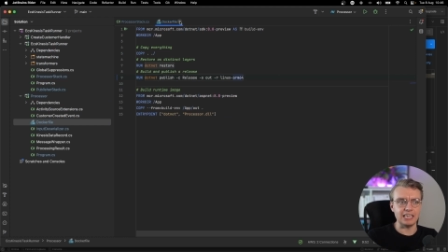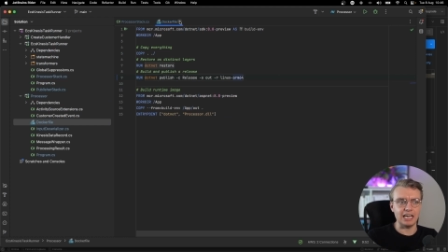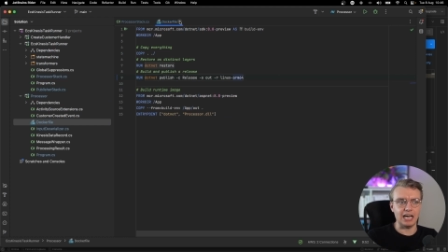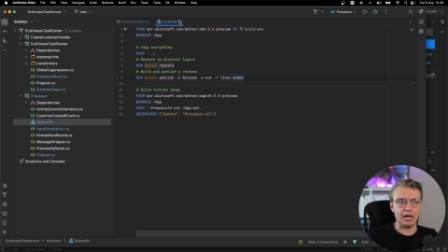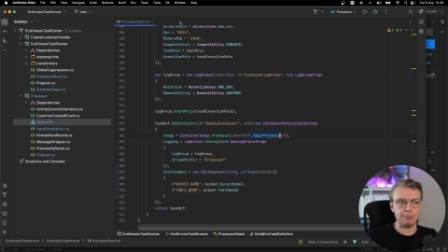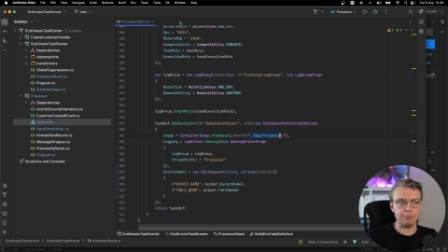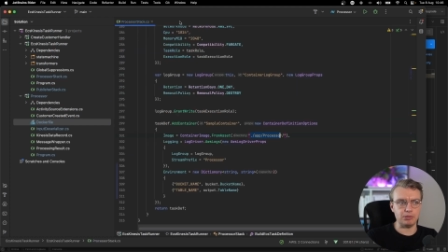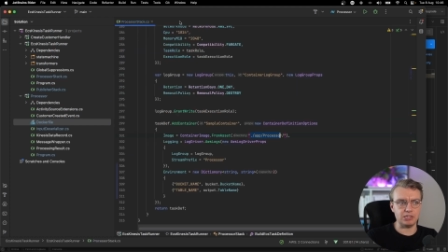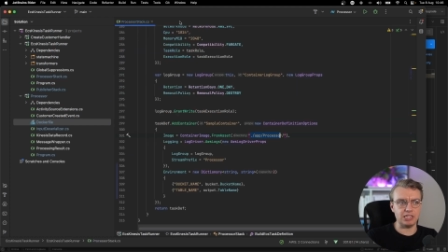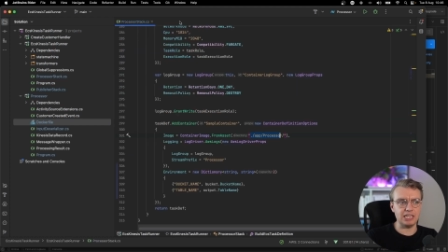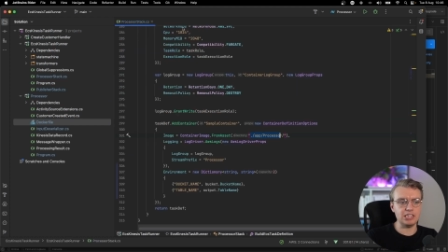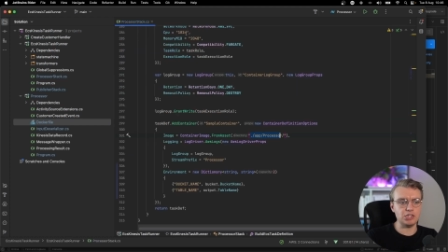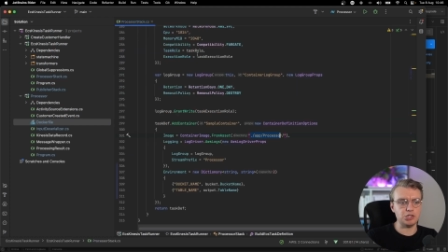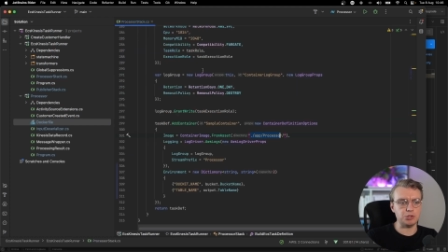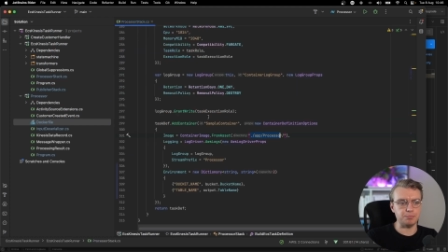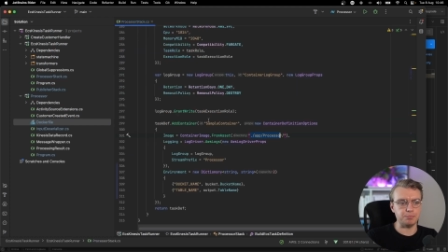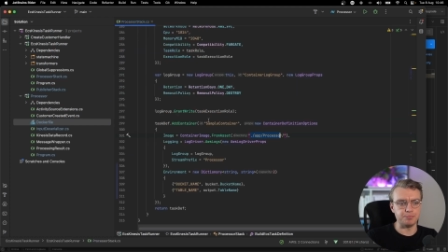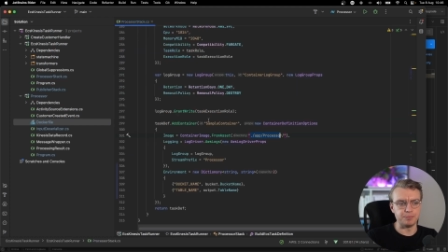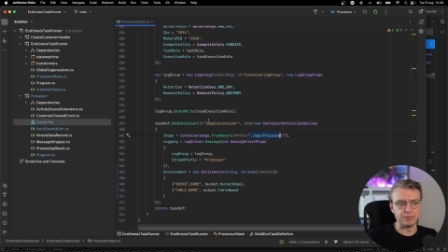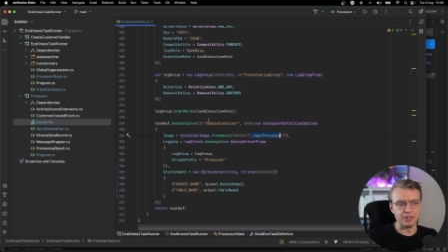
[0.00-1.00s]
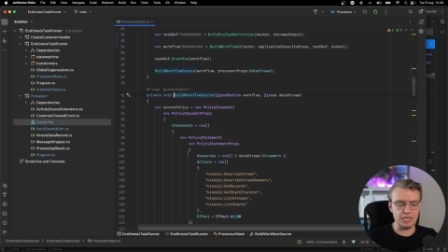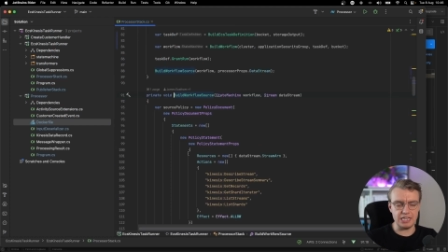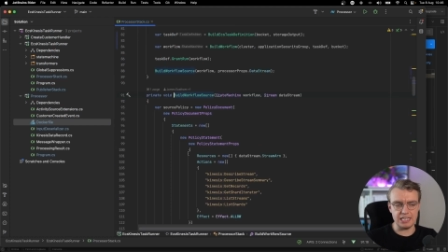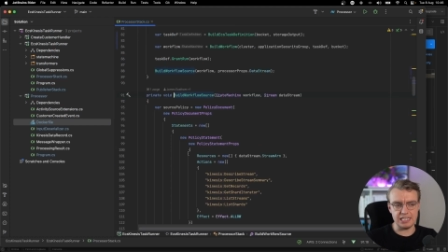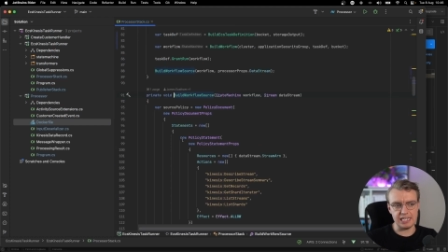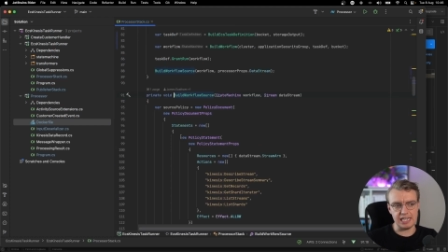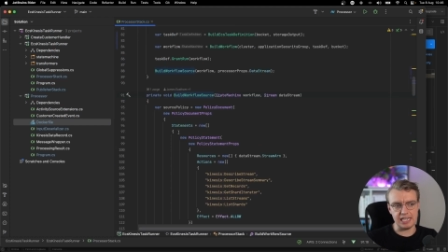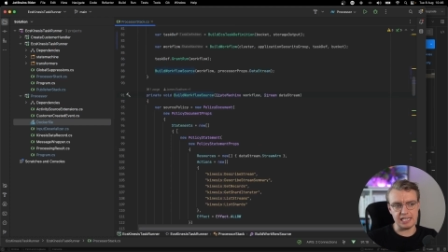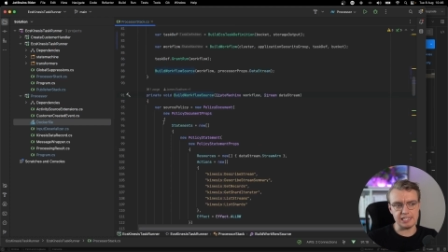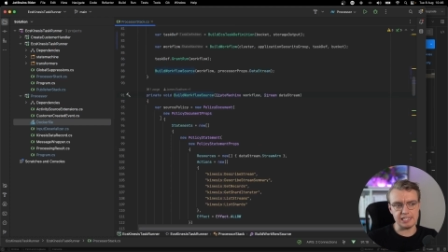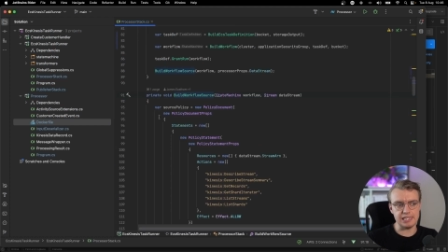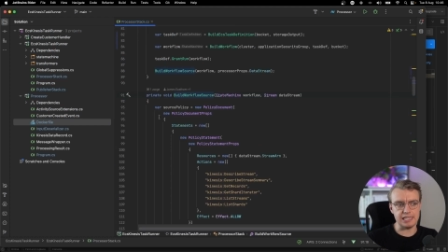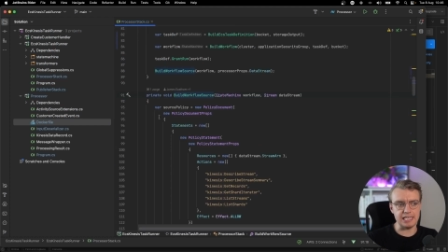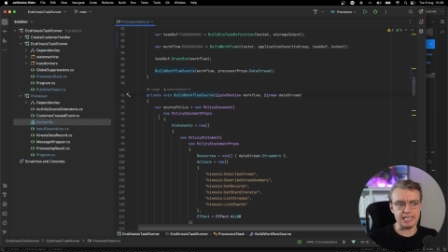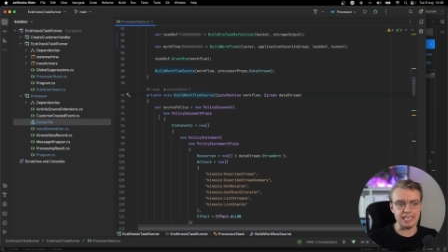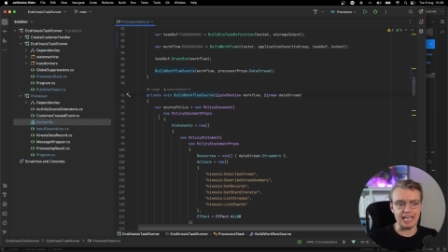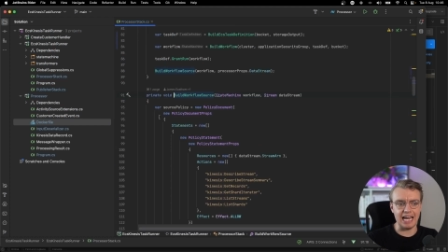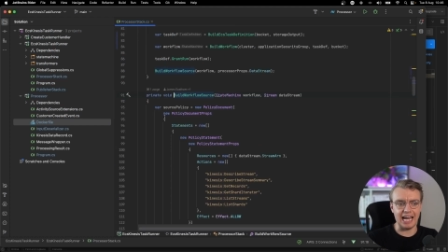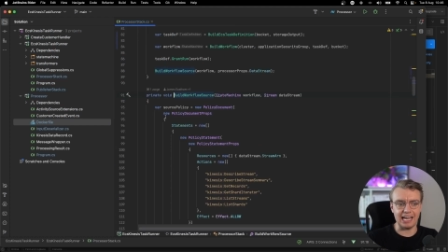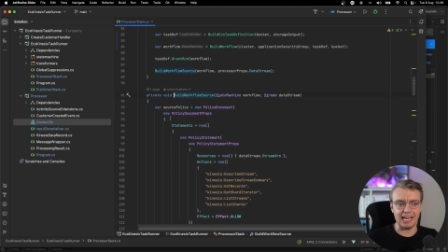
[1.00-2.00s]
application. This is
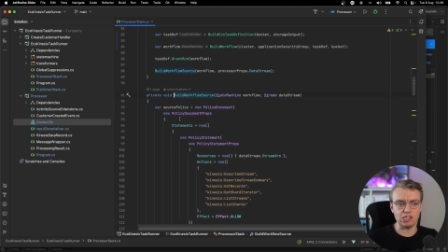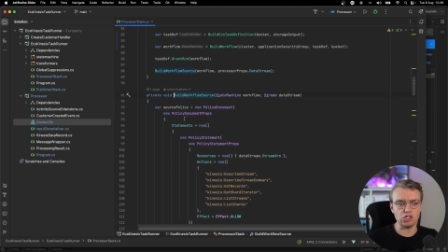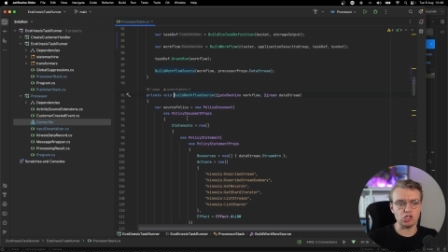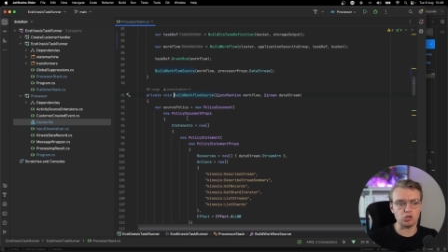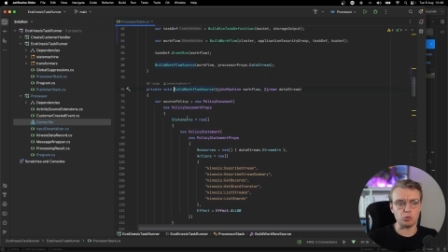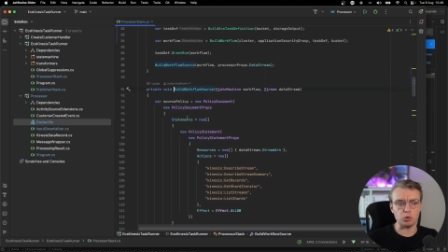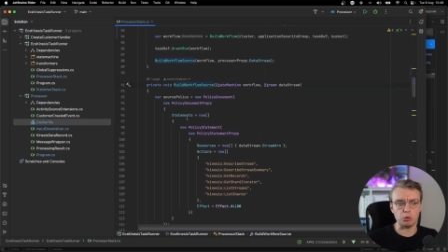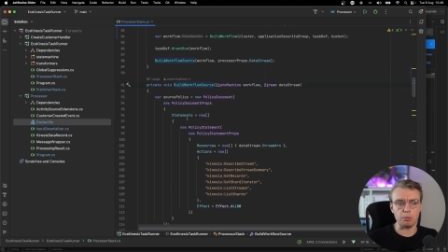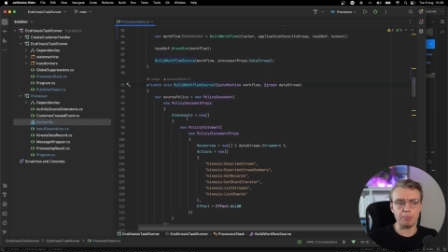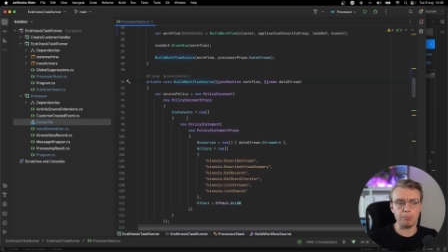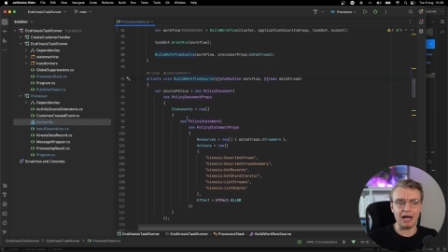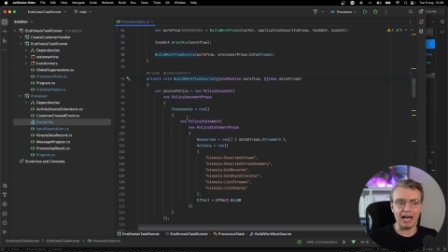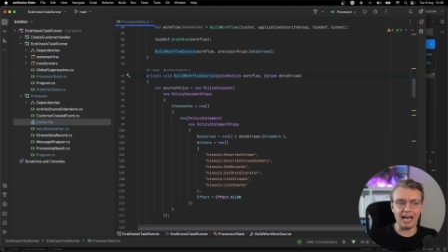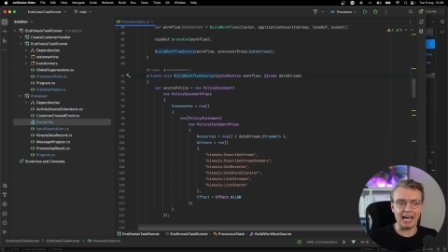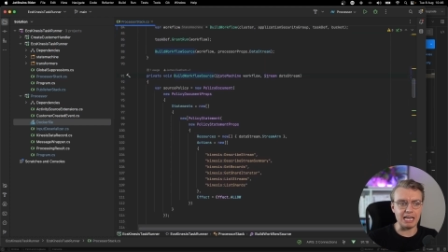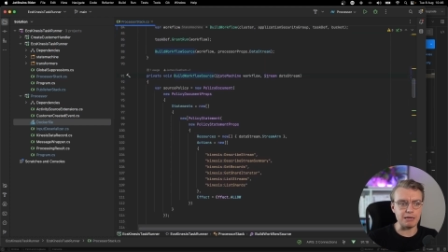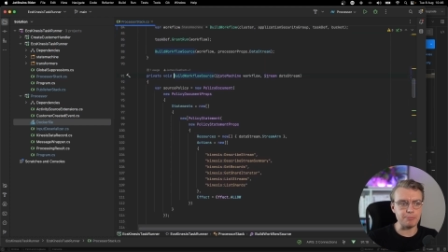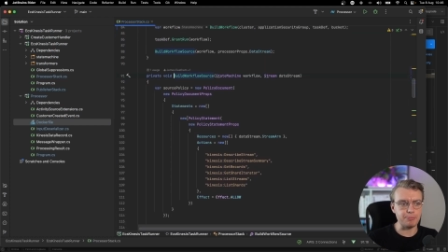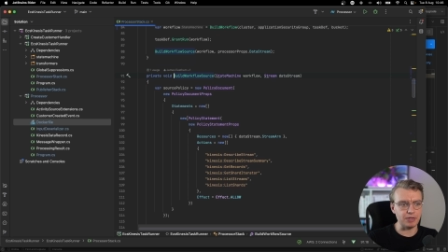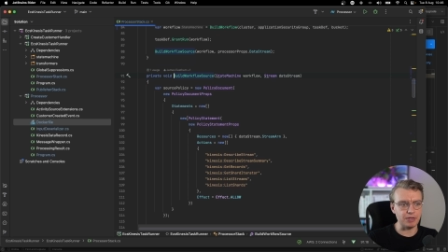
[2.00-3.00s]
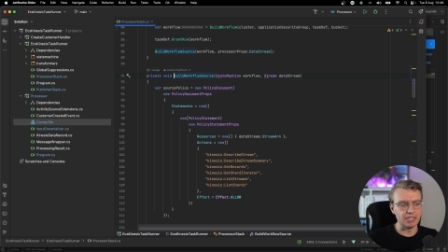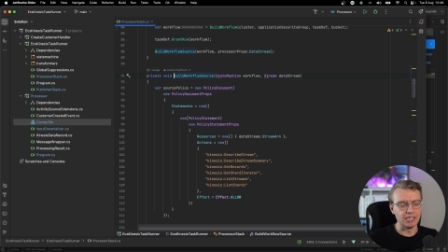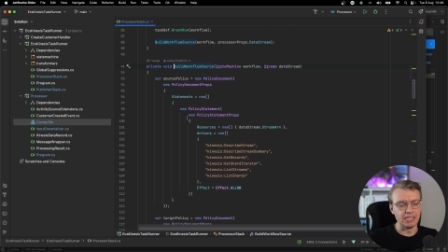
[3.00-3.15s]
the actual pipe.